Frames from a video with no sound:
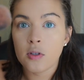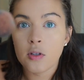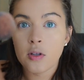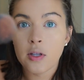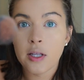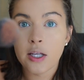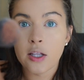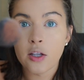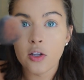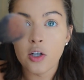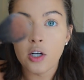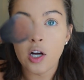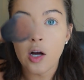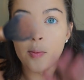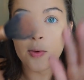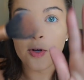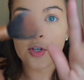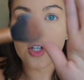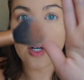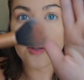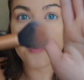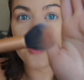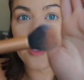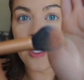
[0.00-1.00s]
Like, look how
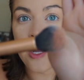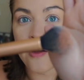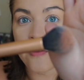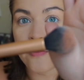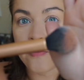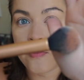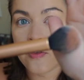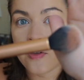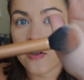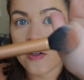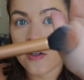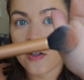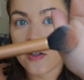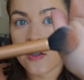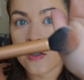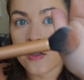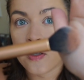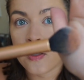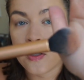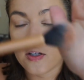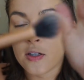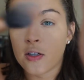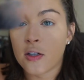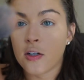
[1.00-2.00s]
much comes off.
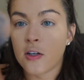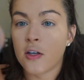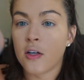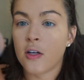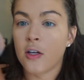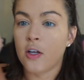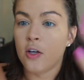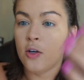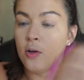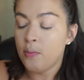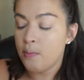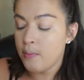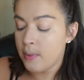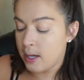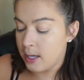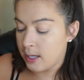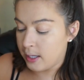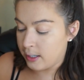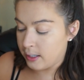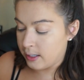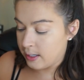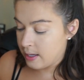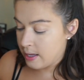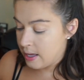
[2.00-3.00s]
Oh
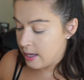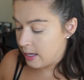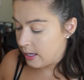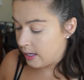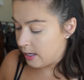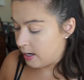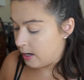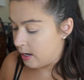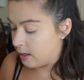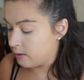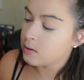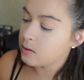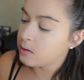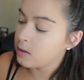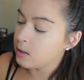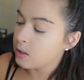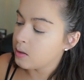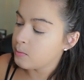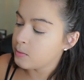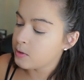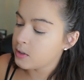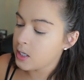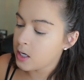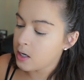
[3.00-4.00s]
my God.
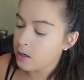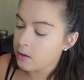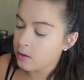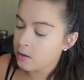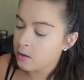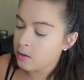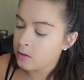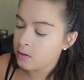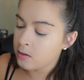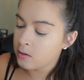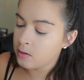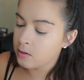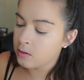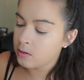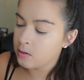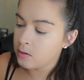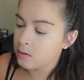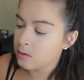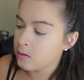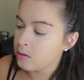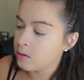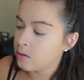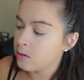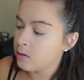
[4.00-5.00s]
I'm scared.
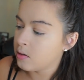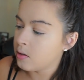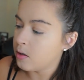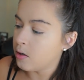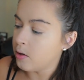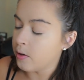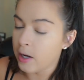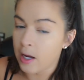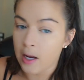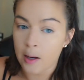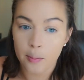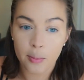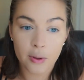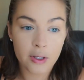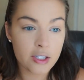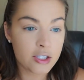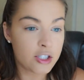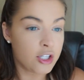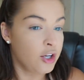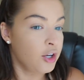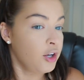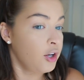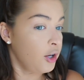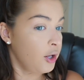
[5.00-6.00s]
Okay,
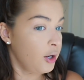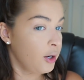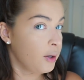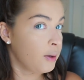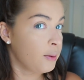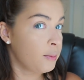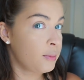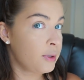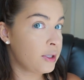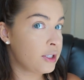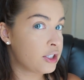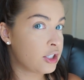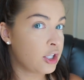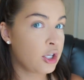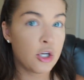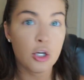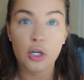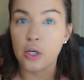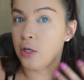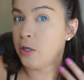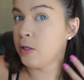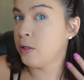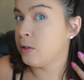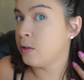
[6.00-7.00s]
please look good. Please look
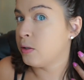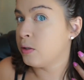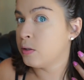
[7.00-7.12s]
good.